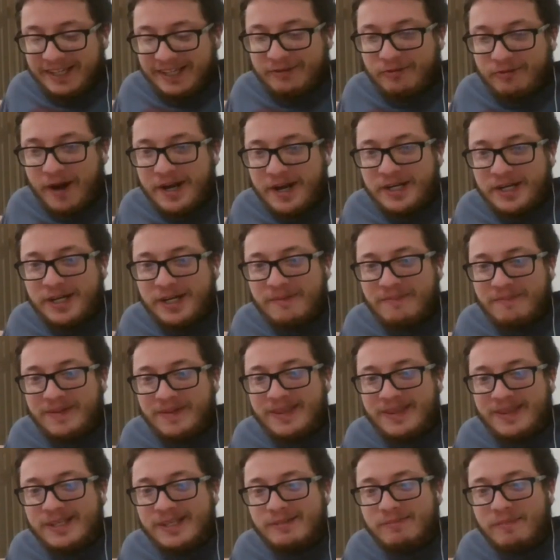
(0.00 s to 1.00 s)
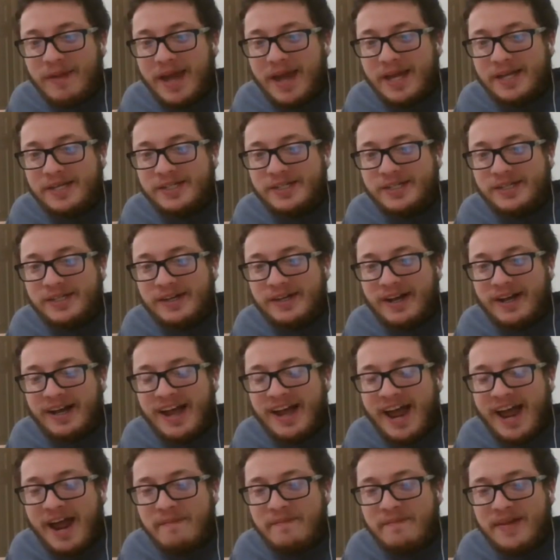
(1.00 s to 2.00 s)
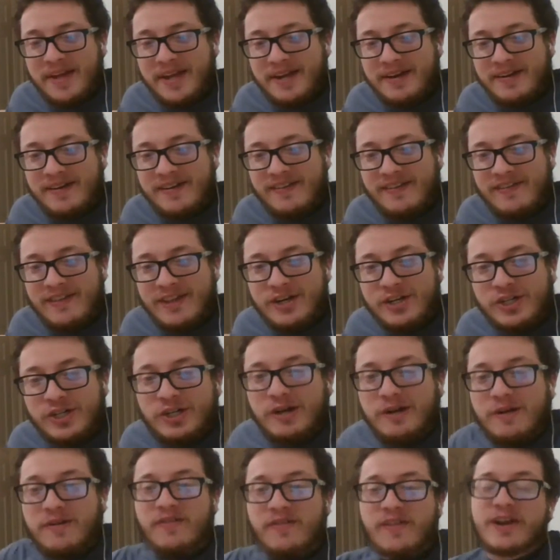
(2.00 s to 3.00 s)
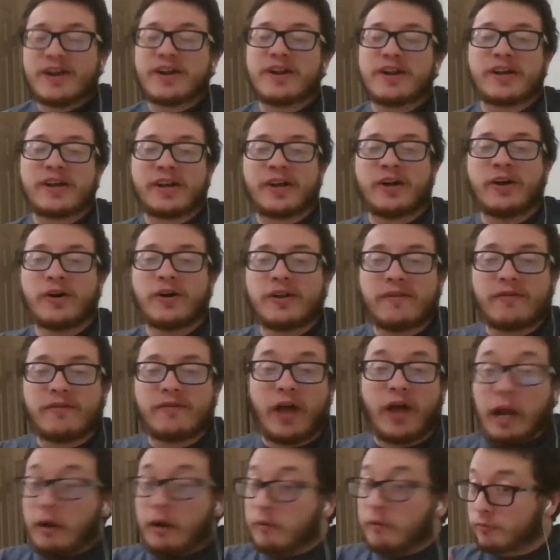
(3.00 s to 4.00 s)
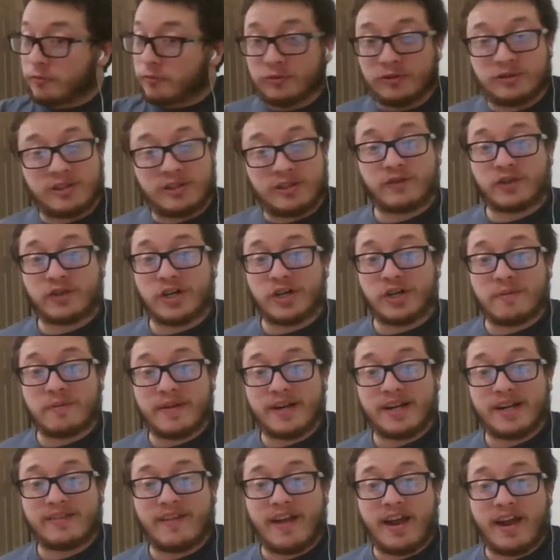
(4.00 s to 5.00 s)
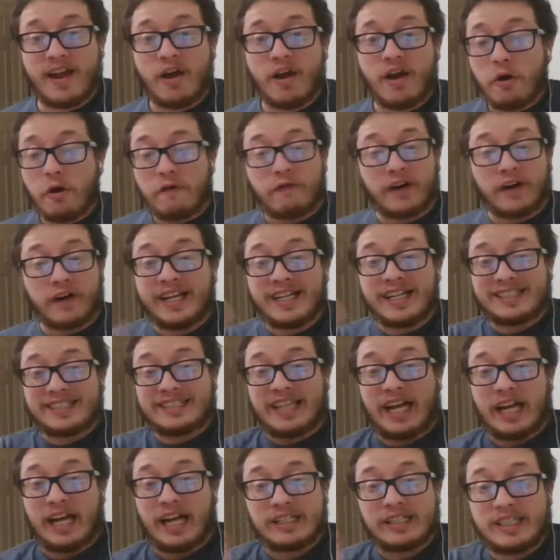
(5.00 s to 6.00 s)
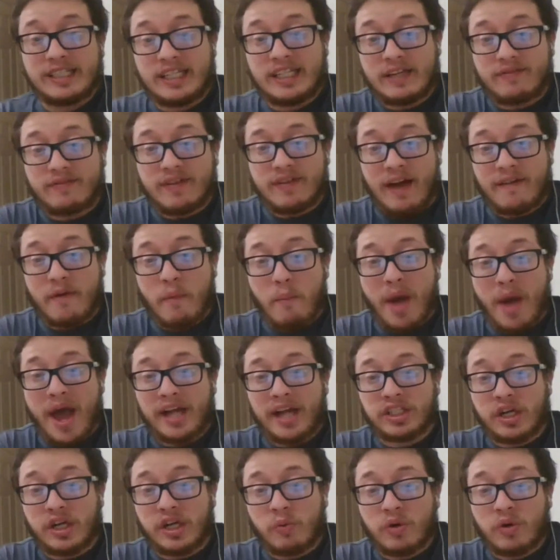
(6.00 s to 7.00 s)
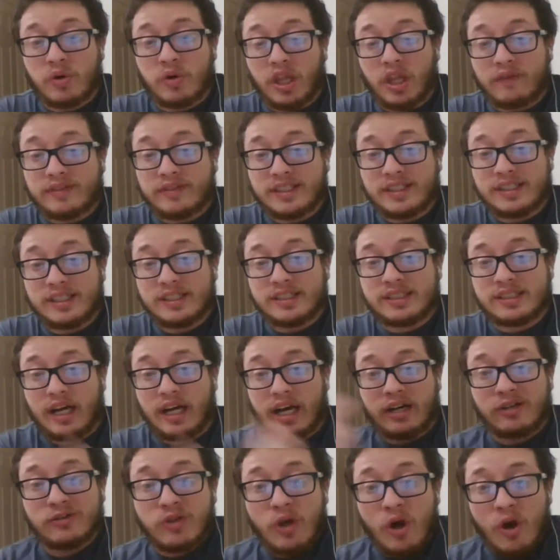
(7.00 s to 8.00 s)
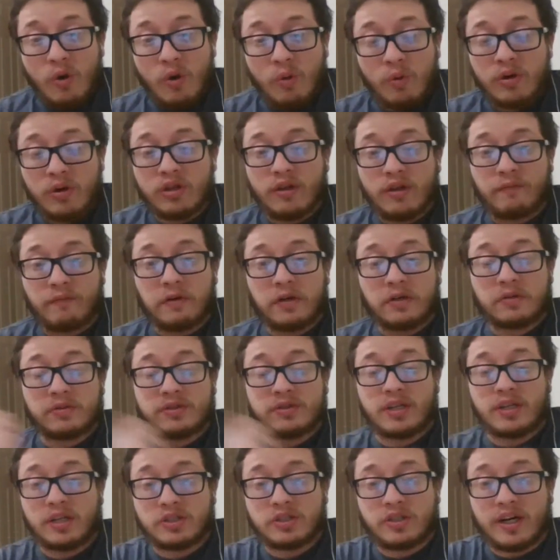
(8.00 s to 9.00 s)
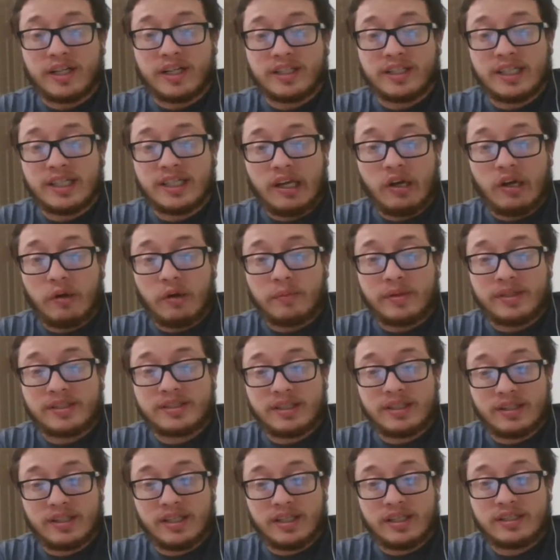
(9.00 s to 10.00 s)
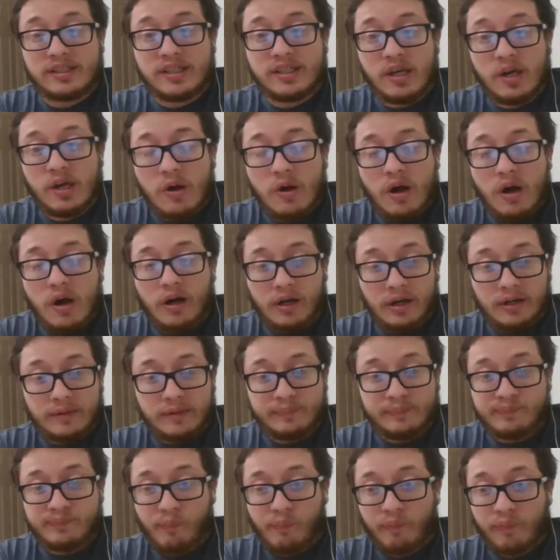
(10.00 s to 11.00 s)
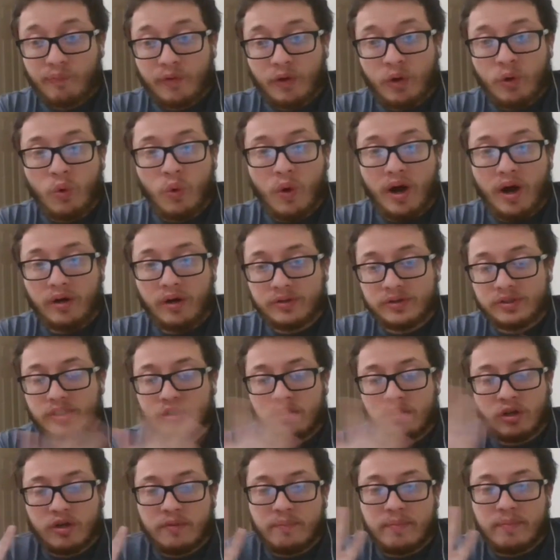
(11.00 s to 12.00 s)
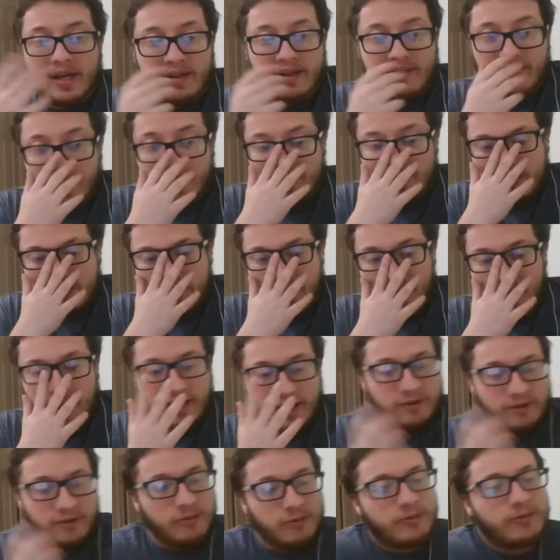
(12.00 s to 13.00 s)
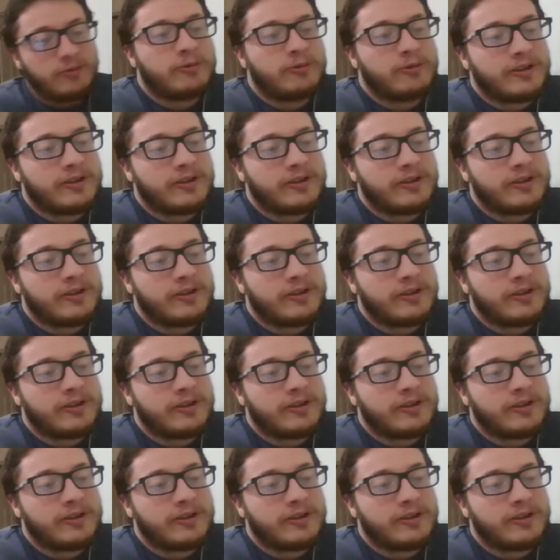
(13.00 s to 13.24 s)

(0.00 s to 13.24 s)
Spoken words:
think Ray should have been in this match. I mean, there could have, like, Rusev should have been in there. Fucking Styles didn't even have a match. I would have loved to see Styles. Where the fuck was Andrade Cien Almas in this? Who else could have been in this? Who